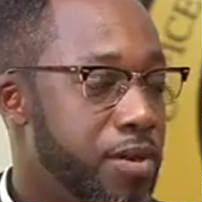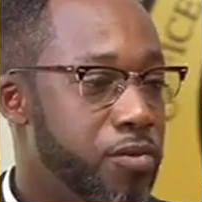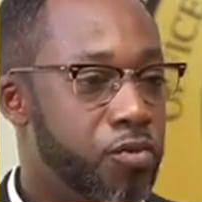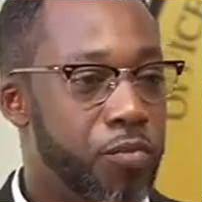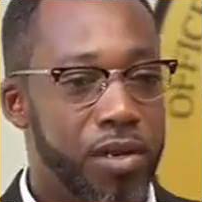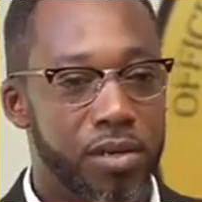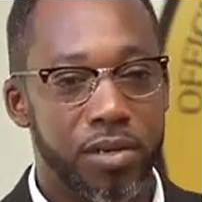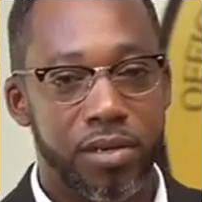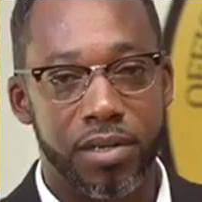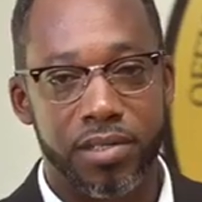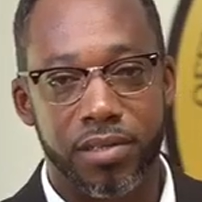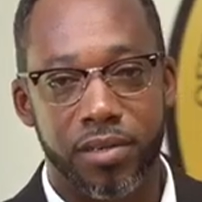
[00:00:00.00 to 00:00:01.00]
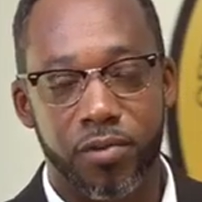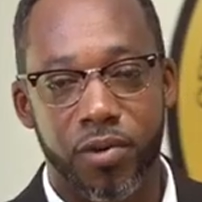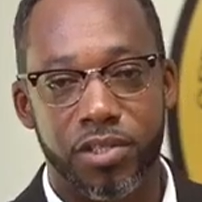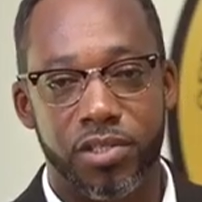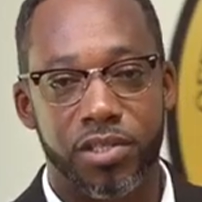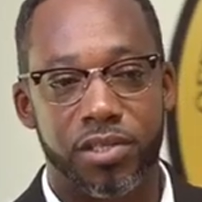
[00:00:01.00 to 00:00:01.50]
Too many unanswered
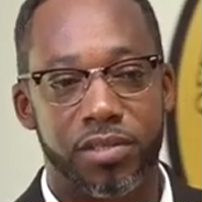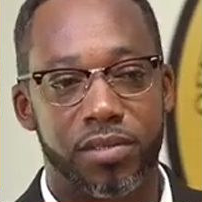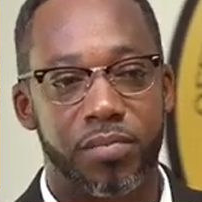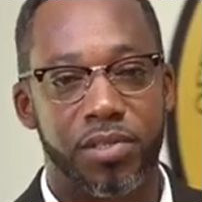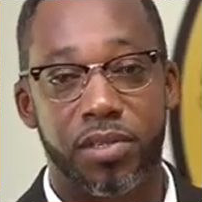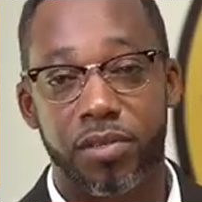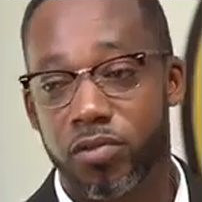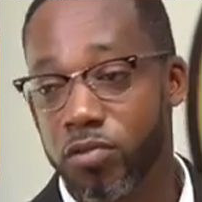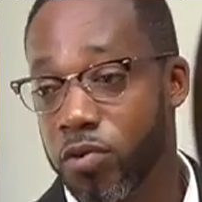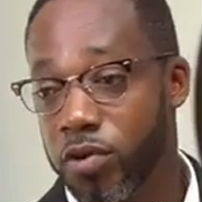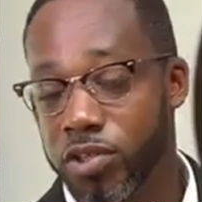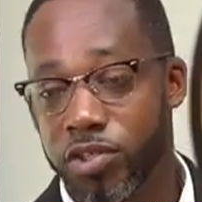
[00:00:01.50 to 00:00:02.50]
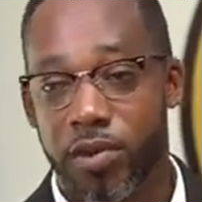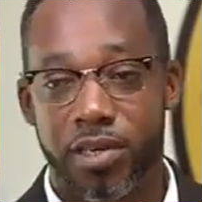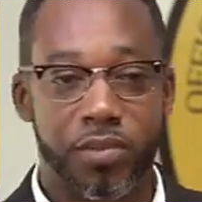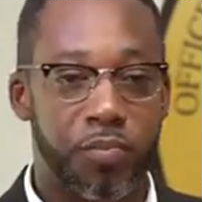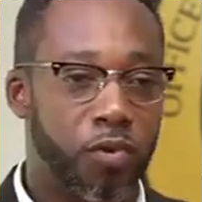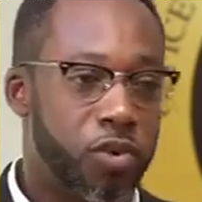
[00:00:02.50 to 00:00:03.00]
questions pertaining to contracts,
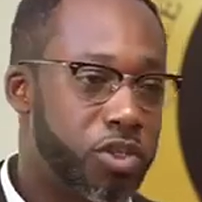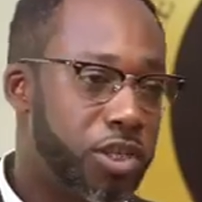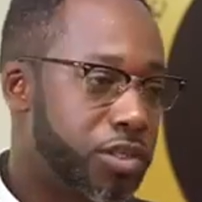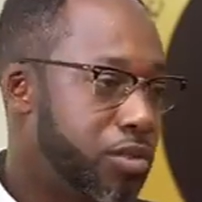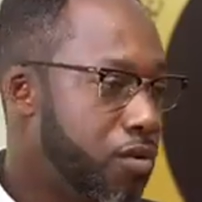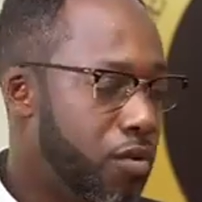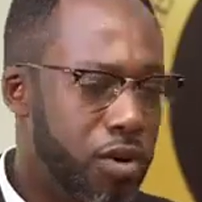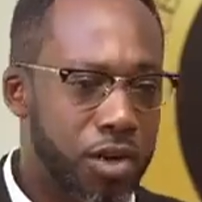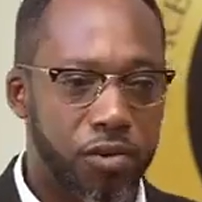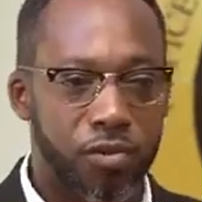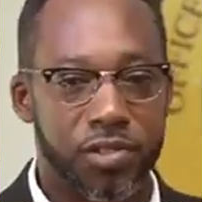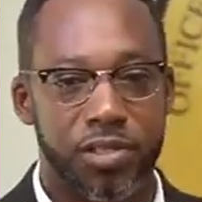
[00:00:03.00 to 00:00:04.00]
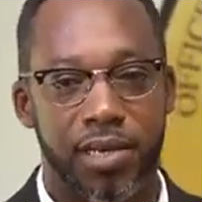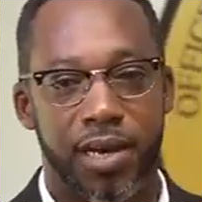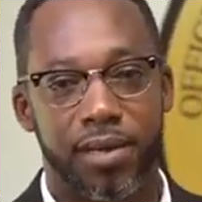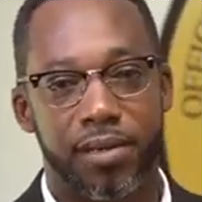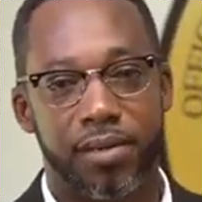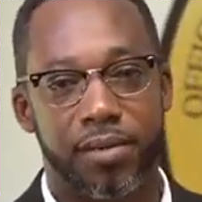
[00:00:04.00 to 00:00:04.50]
projects all across the
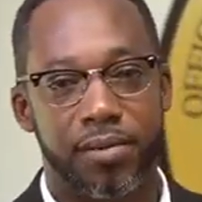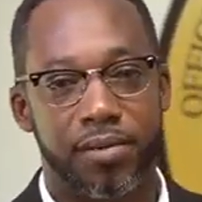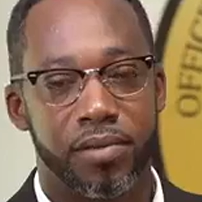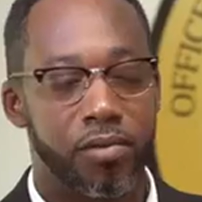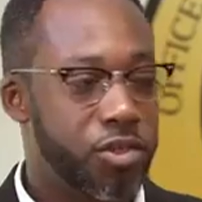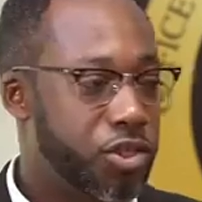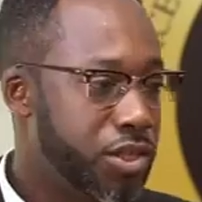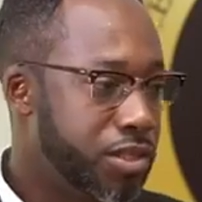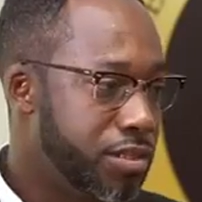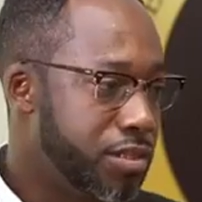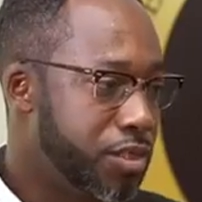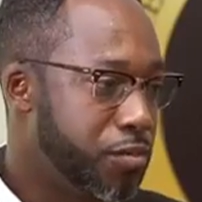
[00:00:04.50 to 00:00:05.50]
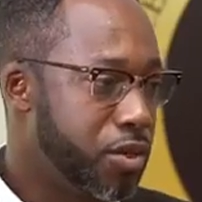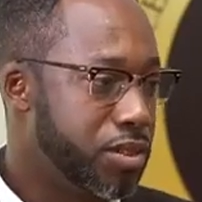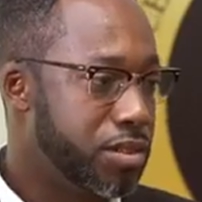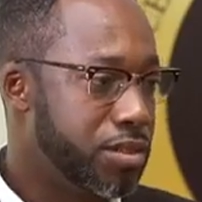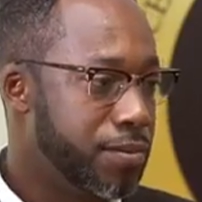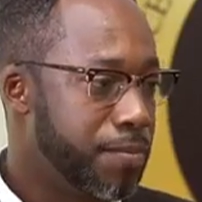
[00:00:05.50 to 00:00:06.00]
island, not just in
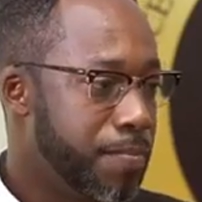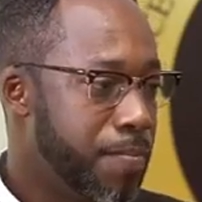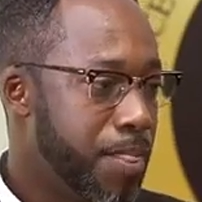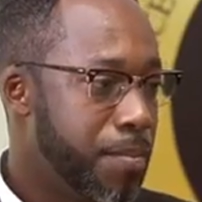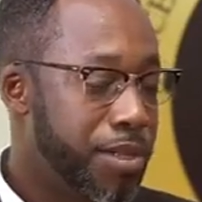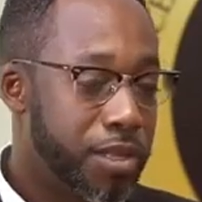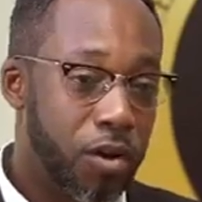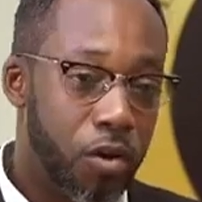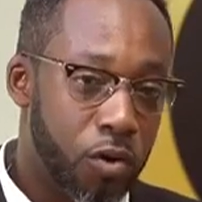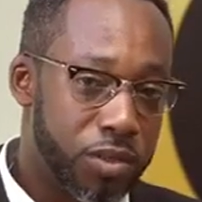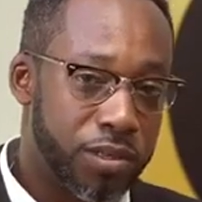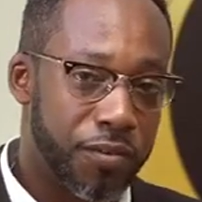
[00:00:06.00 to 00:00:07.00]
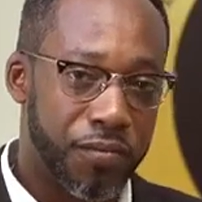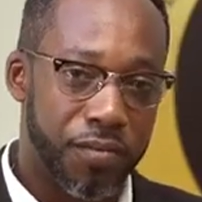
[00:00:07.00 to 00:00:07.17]
sports, but a lot of